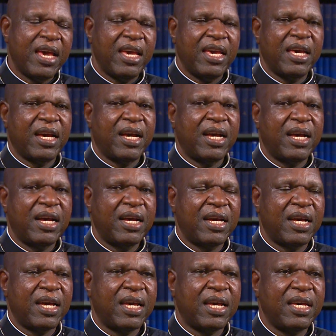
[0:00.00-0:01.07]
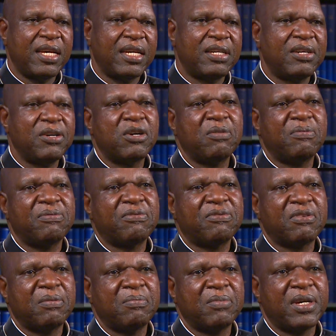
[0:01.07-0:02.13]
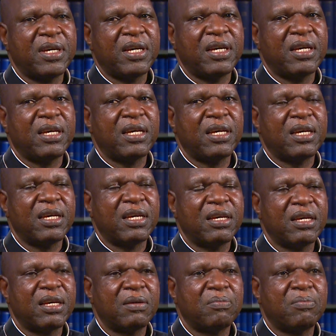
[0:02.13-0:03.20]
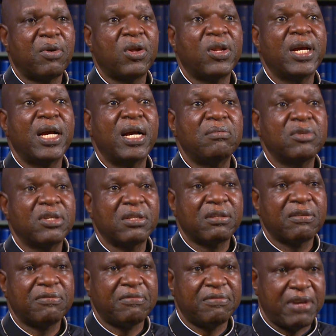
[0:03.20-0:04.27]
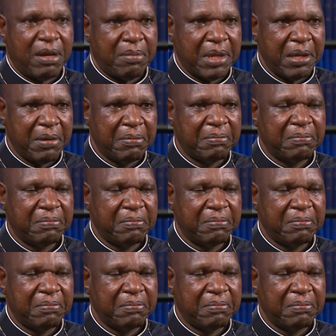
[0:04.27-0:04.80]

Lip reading: Yeah, I grew up from a polygamous family.